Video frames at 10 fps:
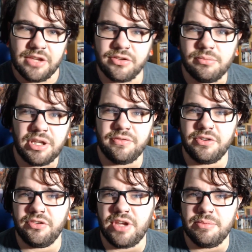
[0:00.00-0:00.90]
Yeah, so Plants
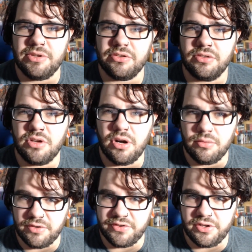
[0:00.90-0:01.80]
vs. Zombies
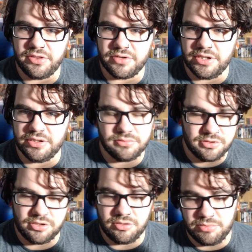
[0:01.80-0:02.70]
Garden Warfare 3,
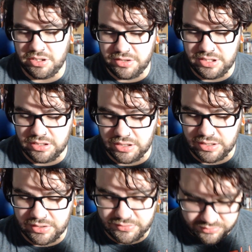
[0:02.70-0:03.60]
it could be a thing, and
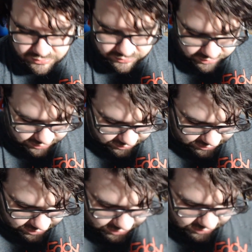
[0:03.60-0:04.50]
I guess there's
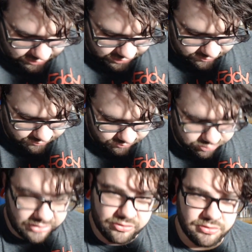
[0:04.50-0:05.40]
a
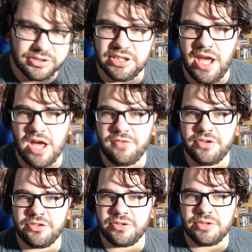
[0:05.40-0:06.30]
press-only
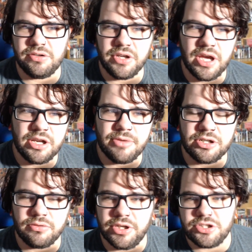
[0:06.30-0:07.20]
alpha or something going on. I'm
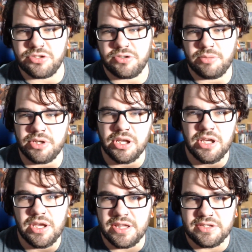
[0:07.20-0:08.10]
not quite sure, but
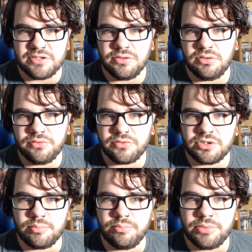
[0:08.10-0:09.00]
that's cool
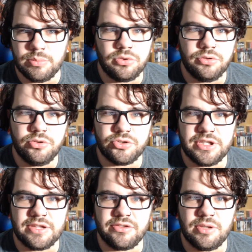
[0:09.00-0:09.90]
for people who
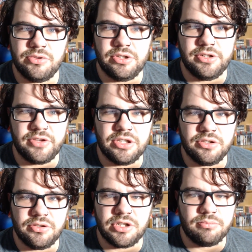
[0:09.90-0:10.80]
enjoy that sub-series. I
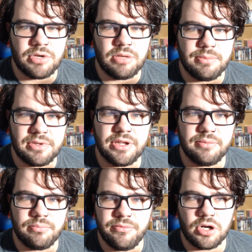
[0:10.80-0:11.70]
do, and I'll probably
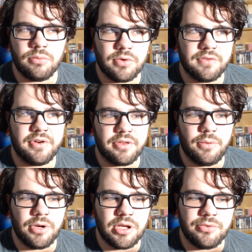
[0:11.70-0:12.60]
play Garden Warfare
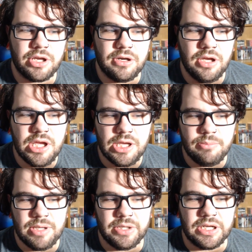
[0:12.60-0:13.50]
3 when it comes out.
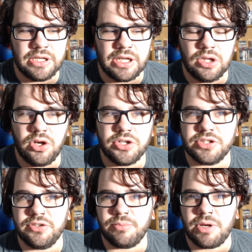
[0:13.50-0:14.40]
Maybe not at launch,
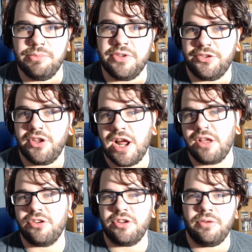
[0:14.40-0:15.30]
because it'll probably be $60.
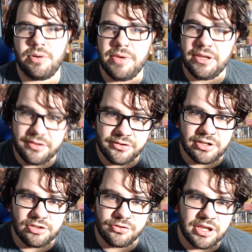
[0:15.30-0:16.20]
I don't want to pay
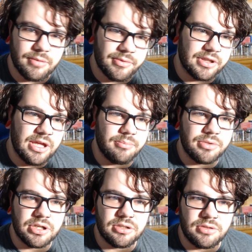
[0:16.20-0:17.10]
$60 for a game like that,
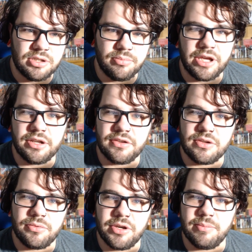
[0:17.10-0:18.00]
but I'll buy it at
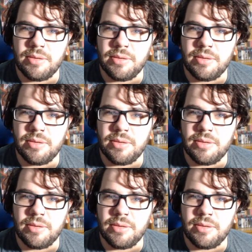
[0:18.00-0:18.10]
some point,